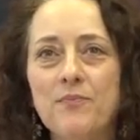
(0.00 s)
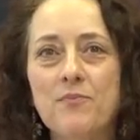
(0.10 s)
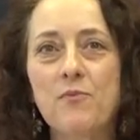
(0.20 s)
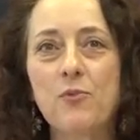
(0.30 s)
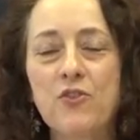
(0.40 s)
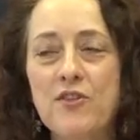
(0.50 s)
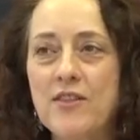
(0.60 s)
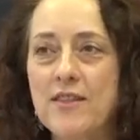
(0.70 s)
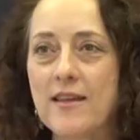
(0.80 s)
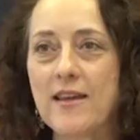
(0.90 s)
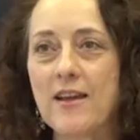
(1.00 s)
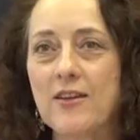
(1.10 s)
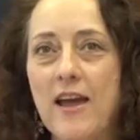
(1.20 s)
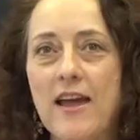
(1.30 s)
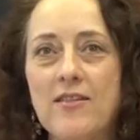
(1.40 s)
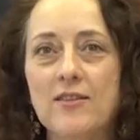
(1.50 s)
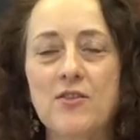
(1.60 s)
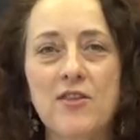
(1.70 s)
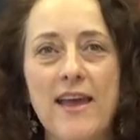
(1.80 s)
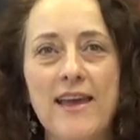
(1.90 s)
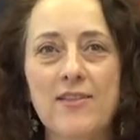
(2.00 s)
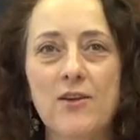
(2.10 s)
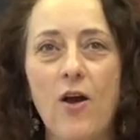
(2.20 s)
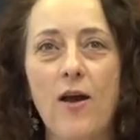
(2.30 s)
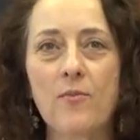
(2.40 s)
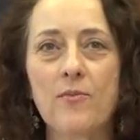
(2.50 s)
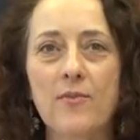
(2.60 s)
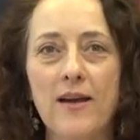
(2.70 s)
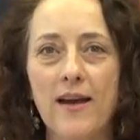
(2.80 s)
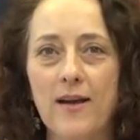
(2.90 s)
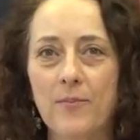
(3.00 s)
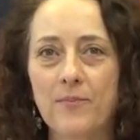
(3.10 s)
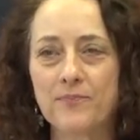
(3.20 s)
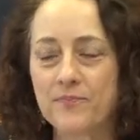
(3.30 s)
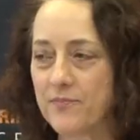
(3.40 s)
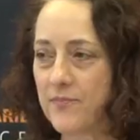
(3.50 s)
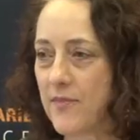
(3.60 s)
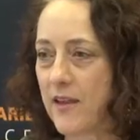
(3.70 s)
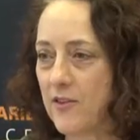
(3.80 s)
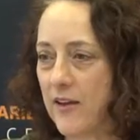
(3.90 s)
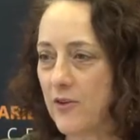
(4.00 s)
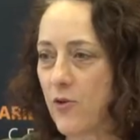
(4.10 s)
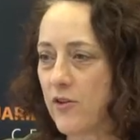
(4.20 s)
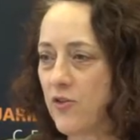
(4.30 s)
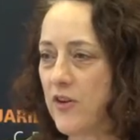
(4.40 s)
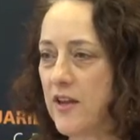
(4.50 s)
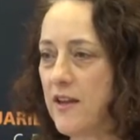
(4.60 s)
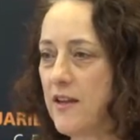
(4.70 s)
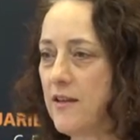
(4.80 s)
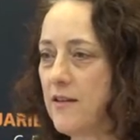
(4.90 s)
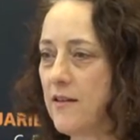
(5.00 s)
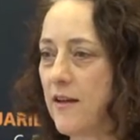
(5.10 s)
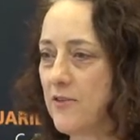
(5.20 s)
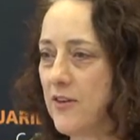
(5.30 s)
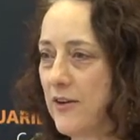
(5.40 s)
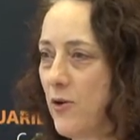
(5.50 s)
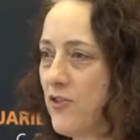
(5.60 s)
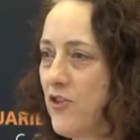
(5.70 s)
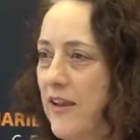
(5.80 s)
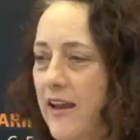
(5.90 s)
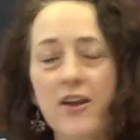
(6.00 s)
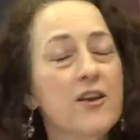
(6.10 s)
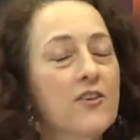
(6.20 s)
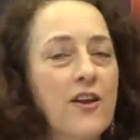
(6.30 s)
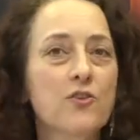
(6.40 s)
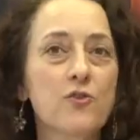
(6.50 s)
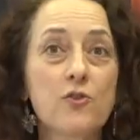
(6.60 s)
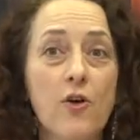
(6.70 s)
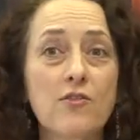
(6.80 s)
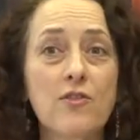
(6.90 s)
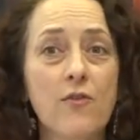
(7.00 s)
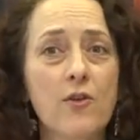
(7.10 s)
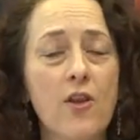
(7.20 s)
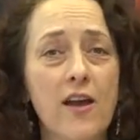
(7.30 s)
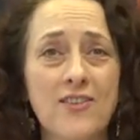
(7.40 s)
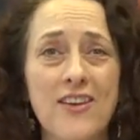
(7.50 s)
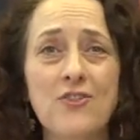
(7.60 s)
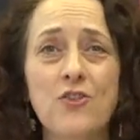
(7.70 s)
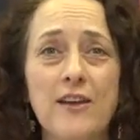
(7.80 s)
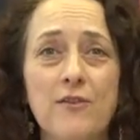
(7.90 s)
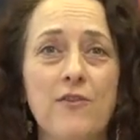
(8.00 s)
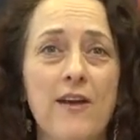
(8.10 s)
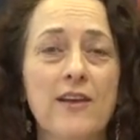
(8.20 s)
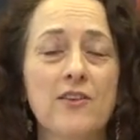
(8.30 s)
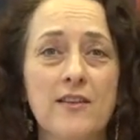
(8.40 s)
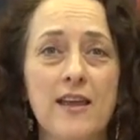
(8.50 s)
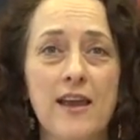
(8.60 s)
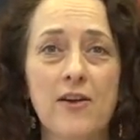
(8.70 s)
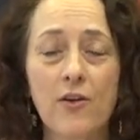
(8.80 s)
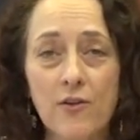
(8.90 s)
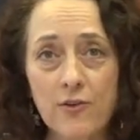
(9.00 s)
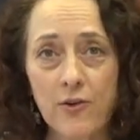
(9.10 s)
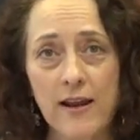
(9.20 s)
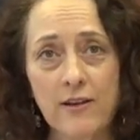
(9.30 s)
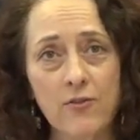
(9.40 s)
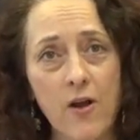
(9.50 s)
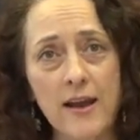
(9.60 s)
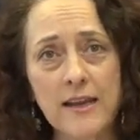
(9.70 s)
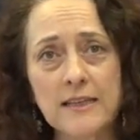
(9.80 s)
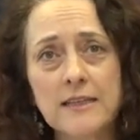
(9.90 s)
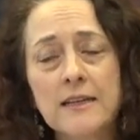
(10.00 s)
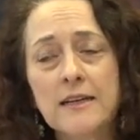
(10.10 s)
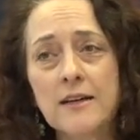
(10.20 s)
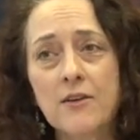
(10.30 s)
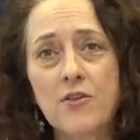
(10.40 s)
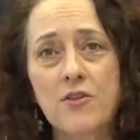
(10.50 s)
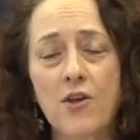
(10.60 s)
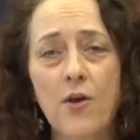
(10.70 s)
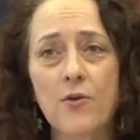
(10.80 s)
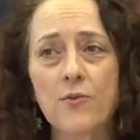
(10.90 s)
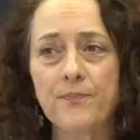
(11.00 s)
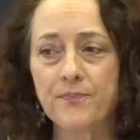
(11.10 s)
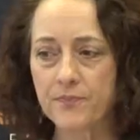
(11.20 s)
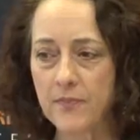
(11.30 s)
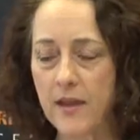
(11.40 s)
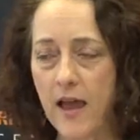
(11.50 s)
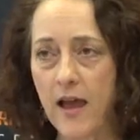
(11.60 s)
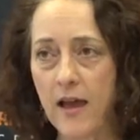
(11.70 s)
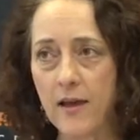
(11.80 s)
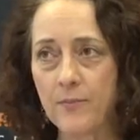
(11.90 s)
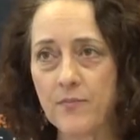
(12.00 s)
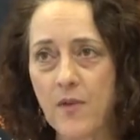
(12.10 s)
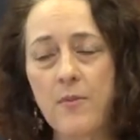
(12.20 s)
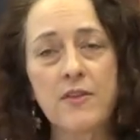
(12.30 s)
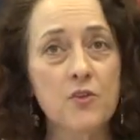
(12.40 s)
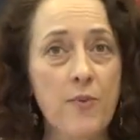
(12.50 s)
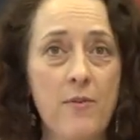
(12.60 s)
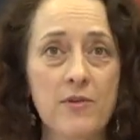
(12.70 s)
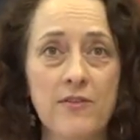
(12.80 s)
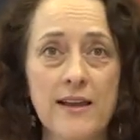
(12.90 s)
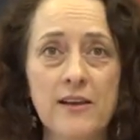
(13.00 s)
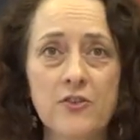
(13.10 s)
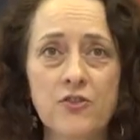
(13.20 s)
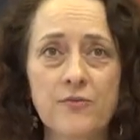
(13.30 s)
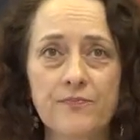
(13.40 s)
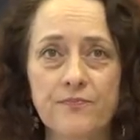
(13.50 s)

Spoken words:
Which isn't to say that I'm technology luddite. I do lots of online teaching, in fact, in the area of creative writing. So I'm in the Department of English